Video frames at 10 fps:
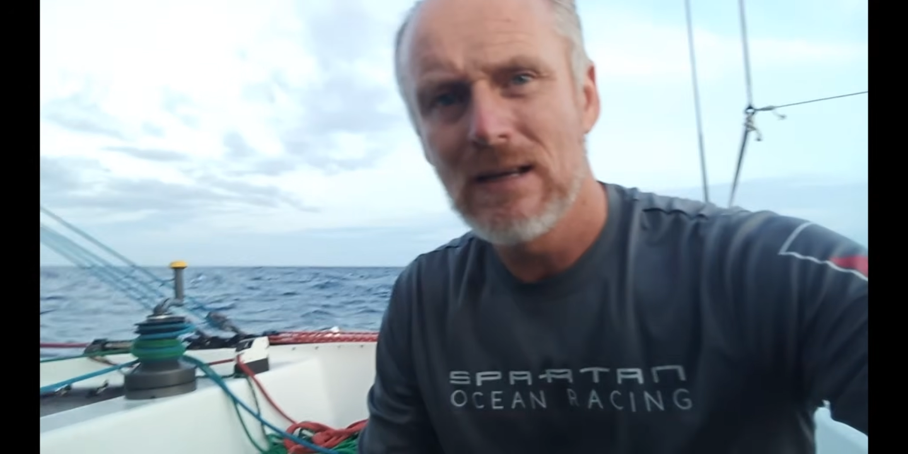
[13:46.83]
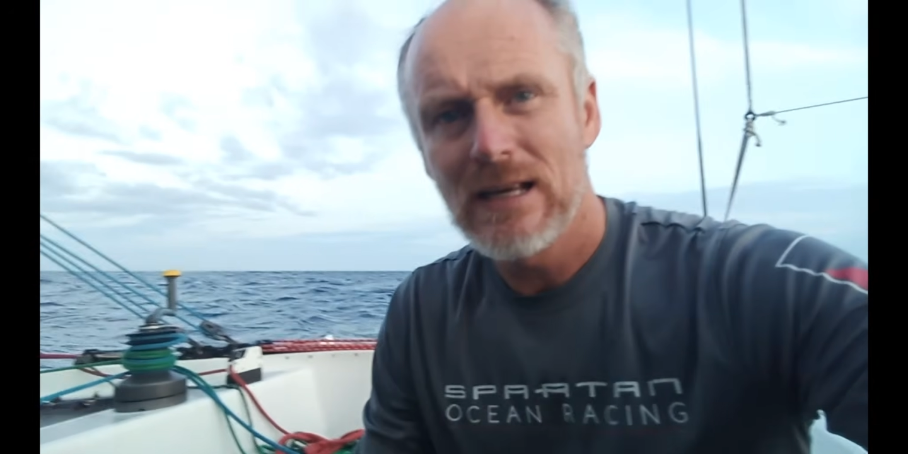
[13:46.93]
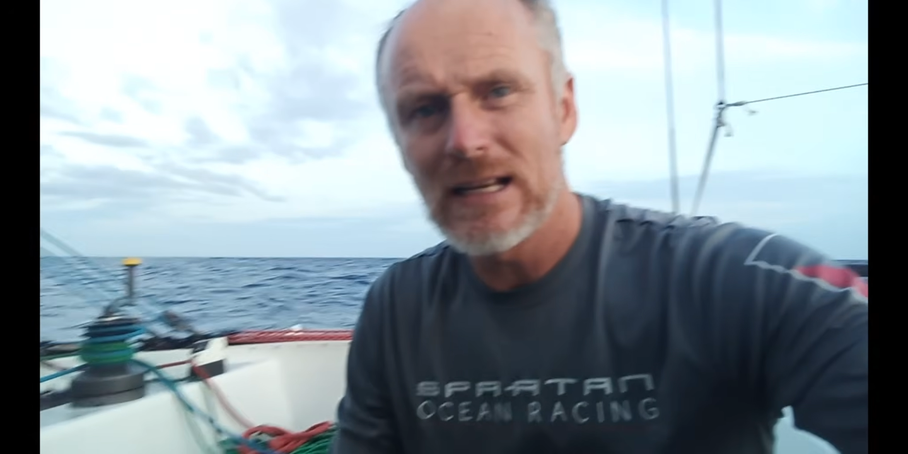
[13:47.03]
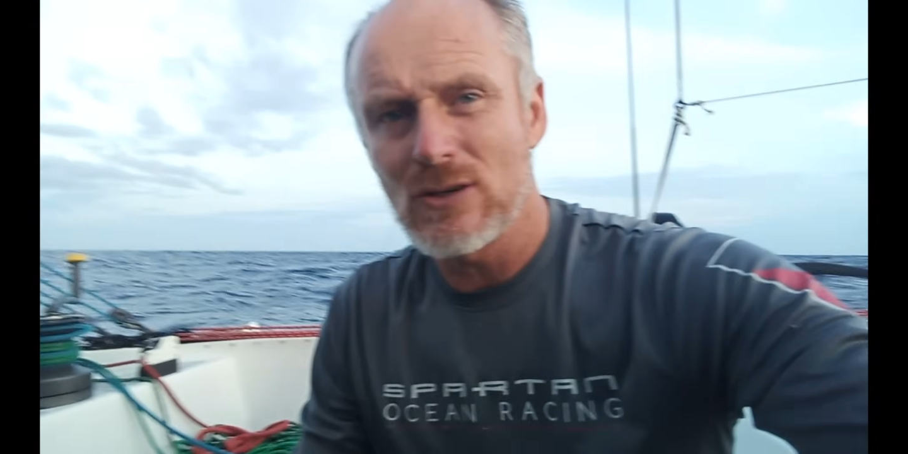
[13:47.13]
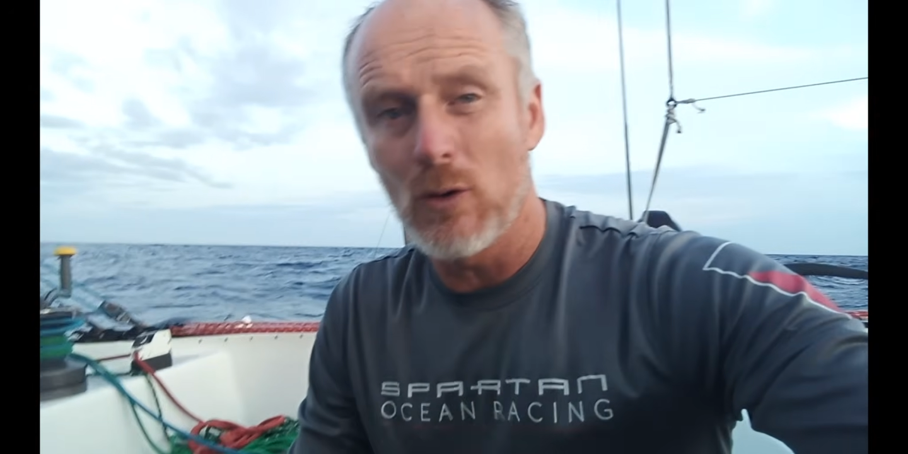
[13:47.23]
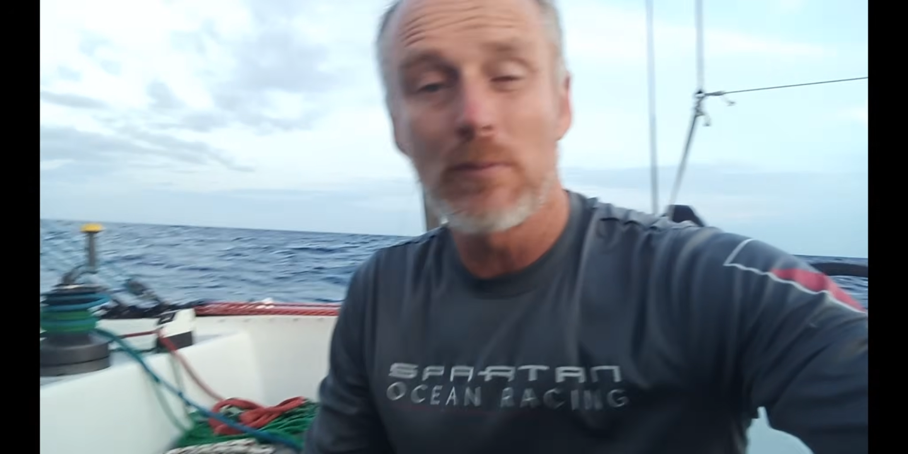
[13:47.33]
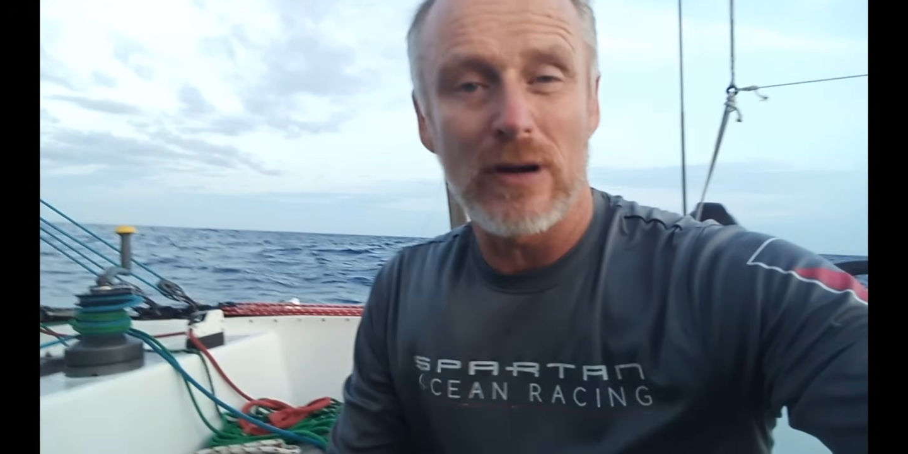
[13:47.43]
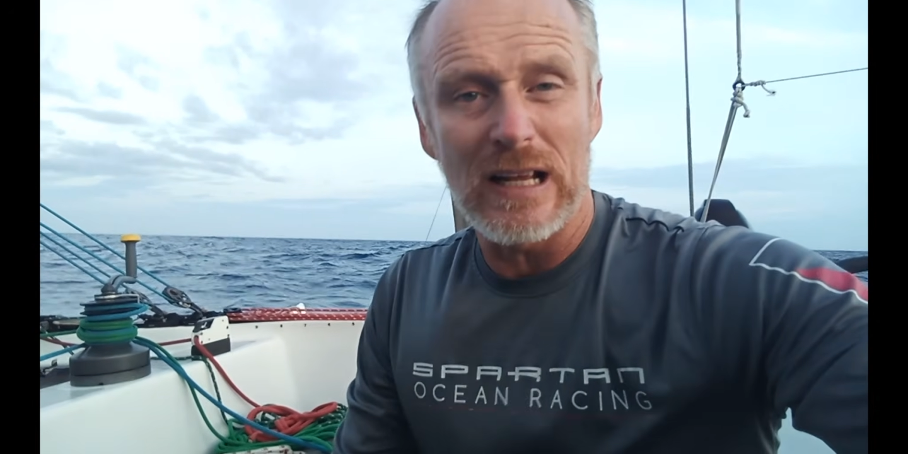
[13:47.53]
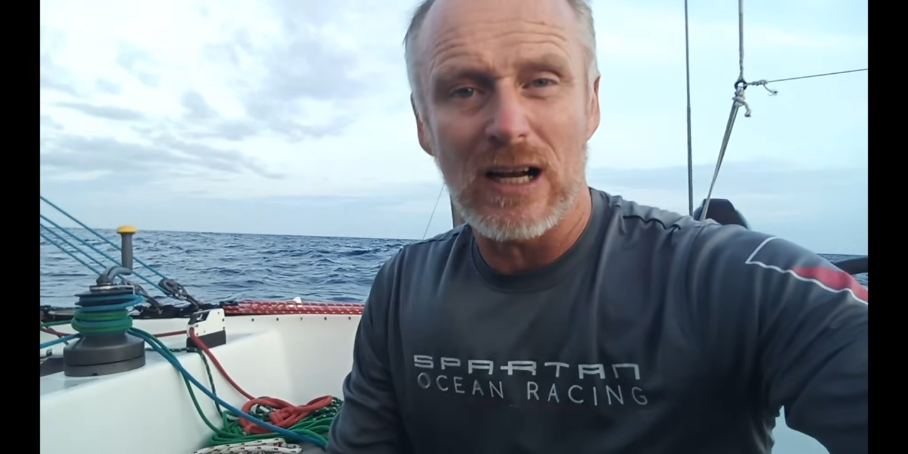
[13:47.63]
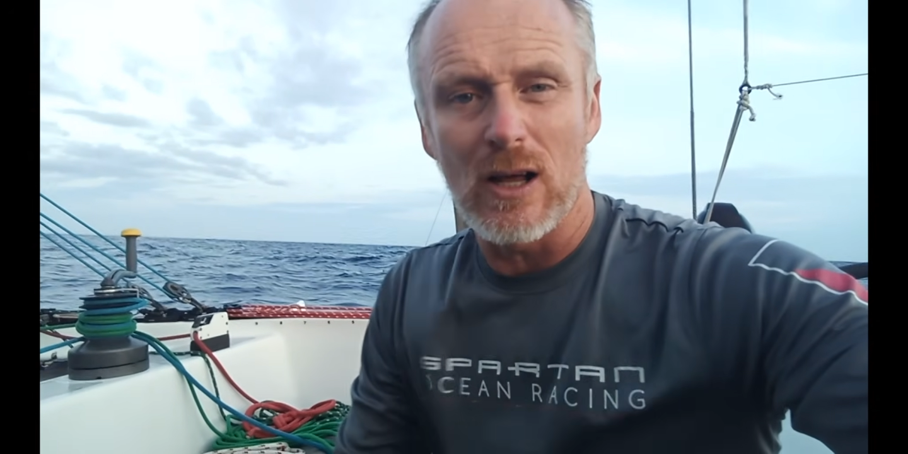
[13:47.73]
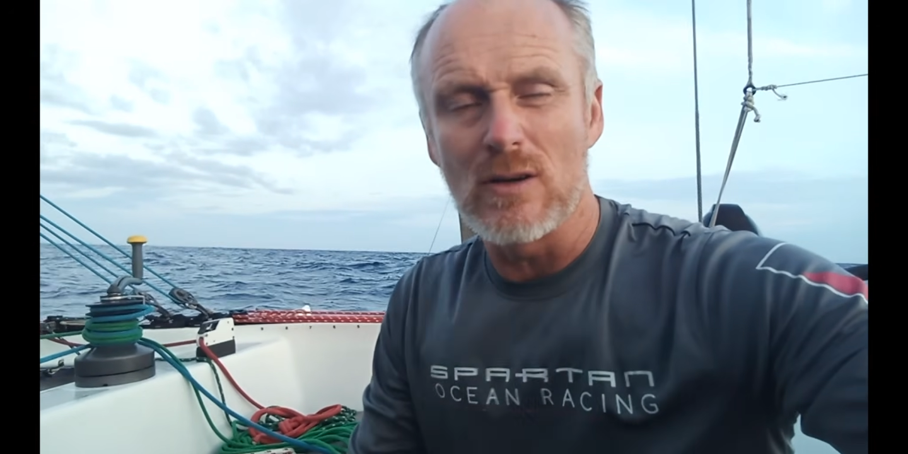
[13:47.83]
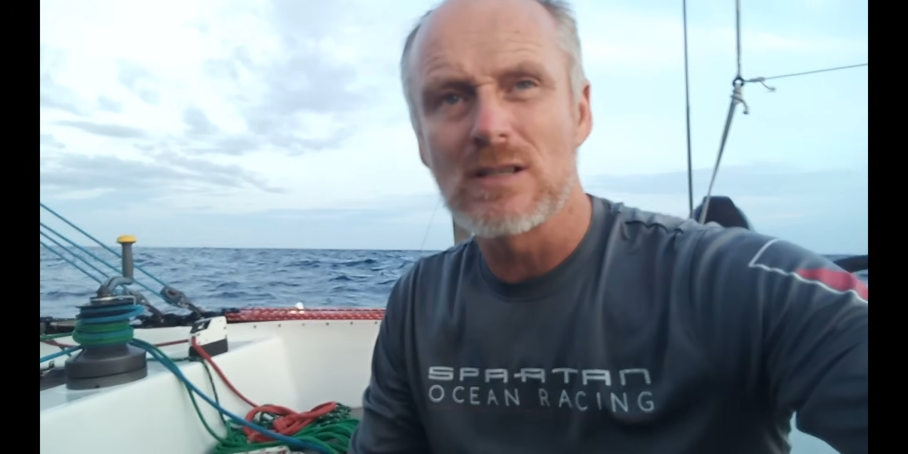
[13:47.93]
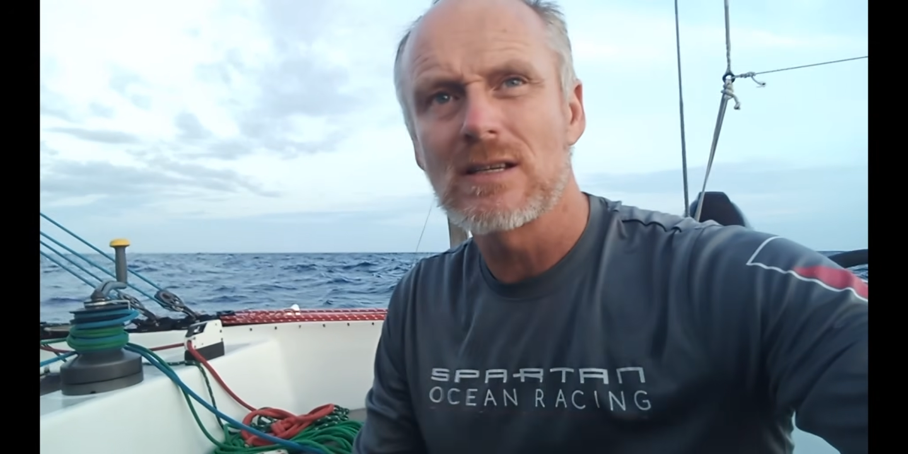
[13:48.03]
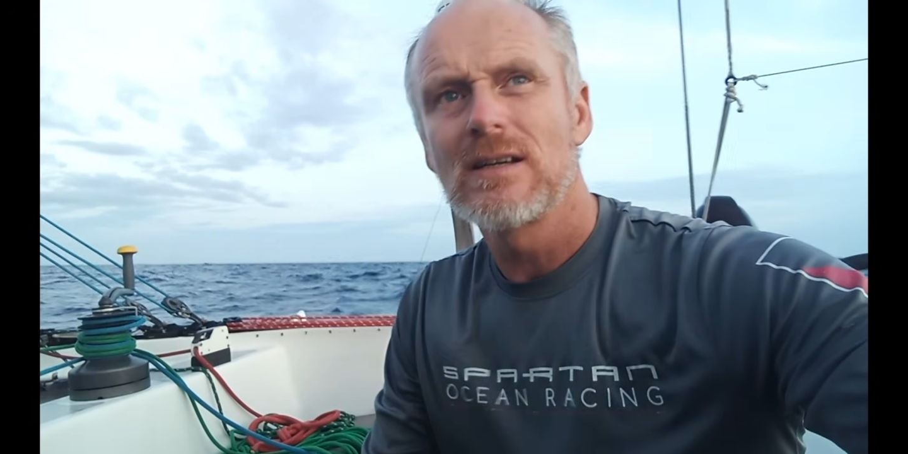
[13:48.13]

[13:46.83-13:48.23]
it's all pretty close.